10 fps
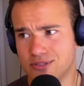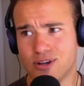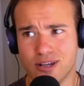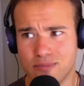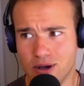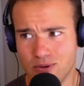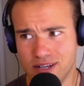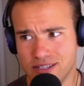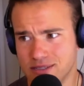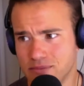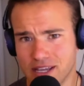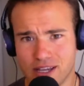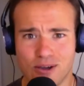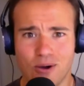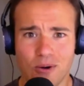talking about wanting to make a
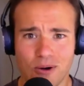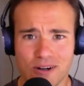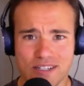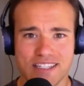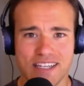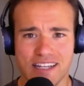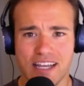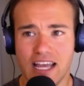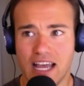course, and